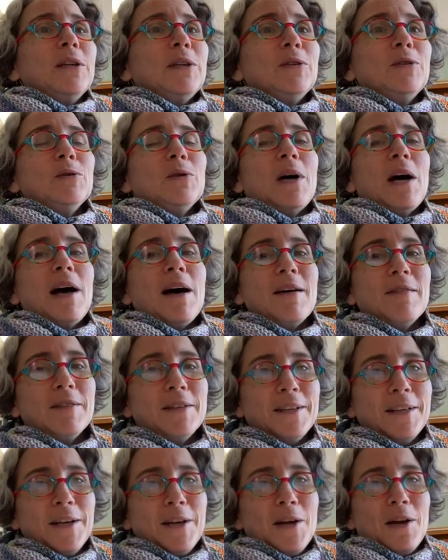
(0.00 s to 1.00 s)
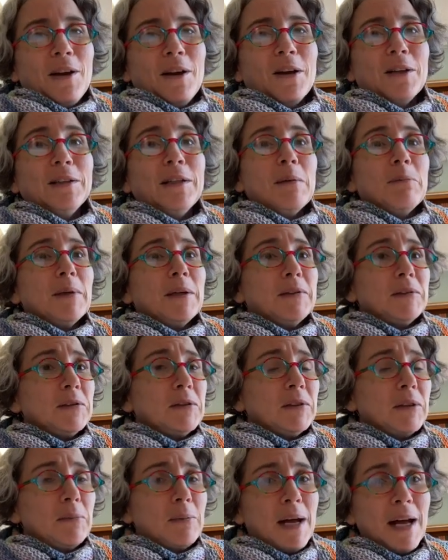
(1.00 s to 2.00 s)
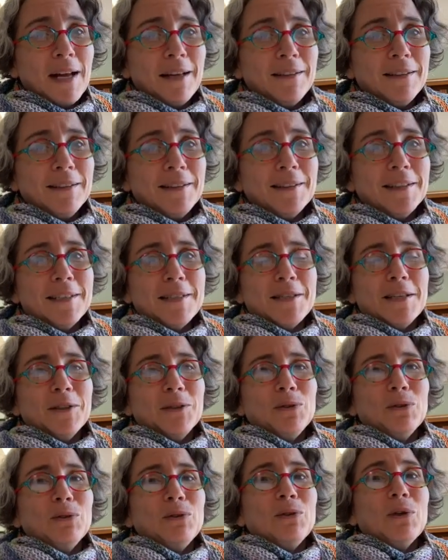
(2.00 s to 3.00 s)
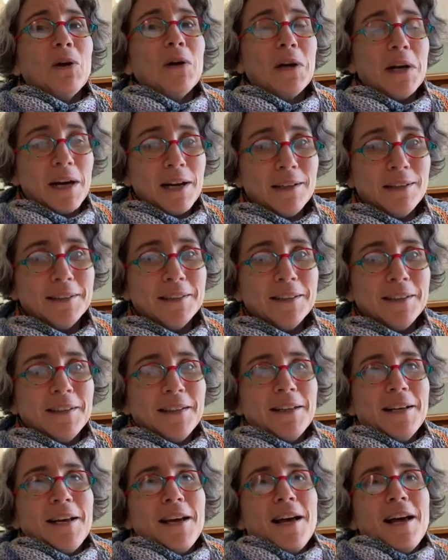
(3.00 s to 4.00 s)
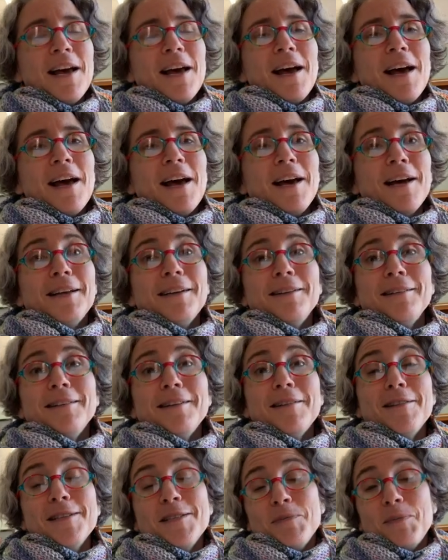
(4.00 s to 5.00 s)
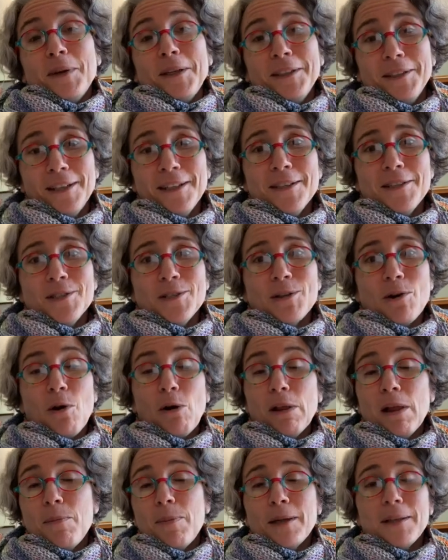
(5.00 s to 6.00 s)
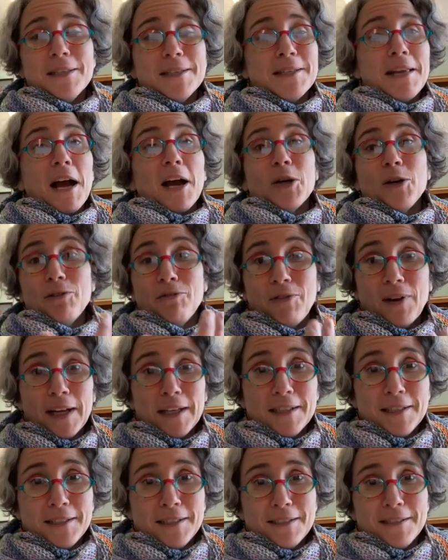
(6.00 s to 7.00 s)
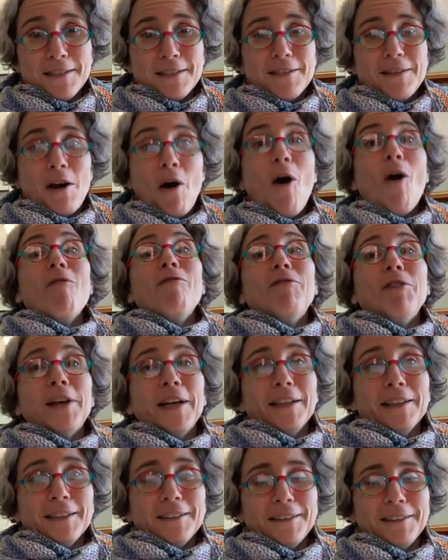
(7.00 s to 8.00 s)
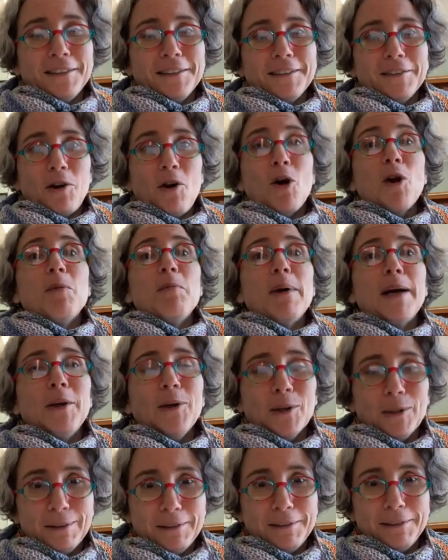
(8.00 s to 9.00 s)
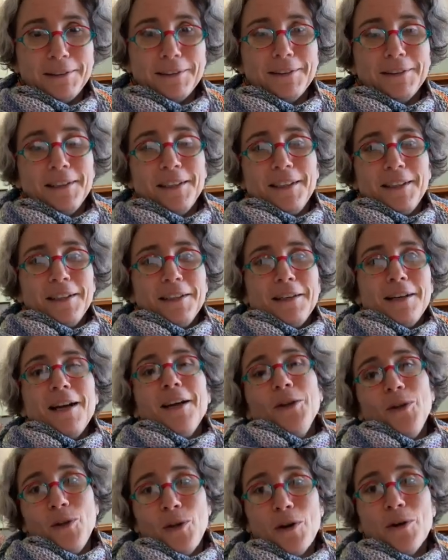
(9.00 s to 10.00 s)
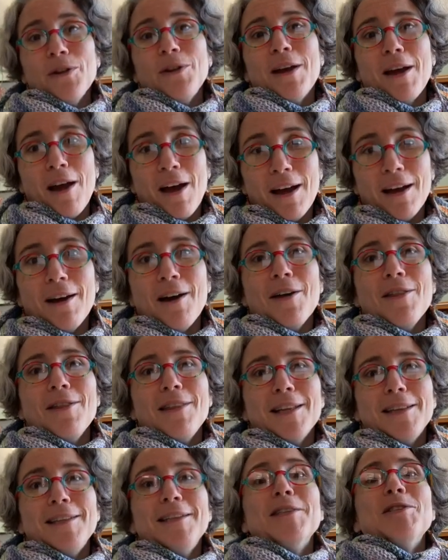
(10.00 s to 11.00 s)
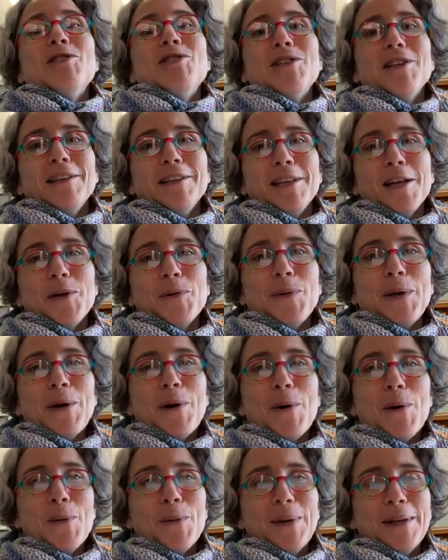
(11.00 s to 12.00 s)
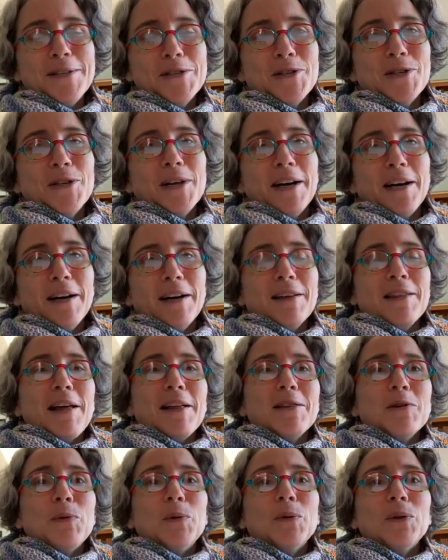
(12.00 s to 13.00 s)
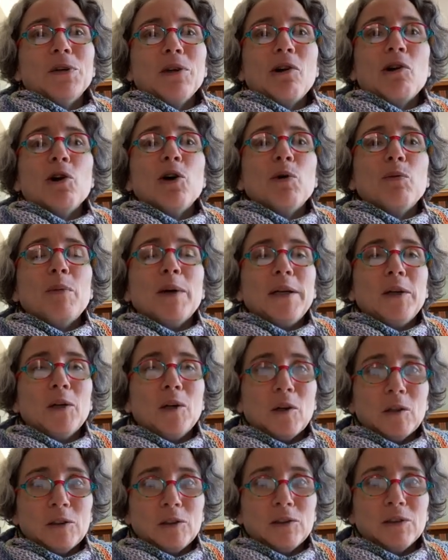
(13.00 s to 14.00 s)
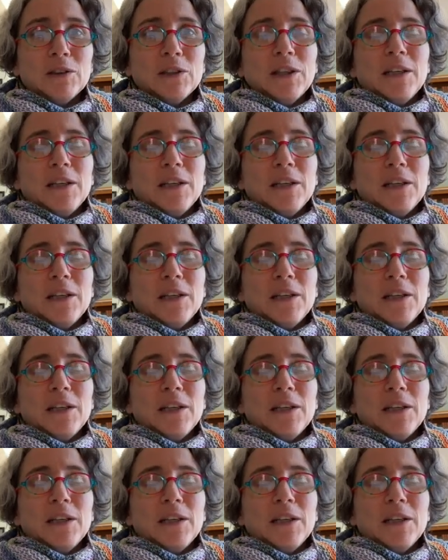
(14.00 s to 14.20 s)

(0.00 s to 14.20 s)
to have contemplative Shabbat, listen to Torah. And this parsha is all about the sacrifices, the offerings, korbanot. And you know the teaching that we always share, that the word korbanot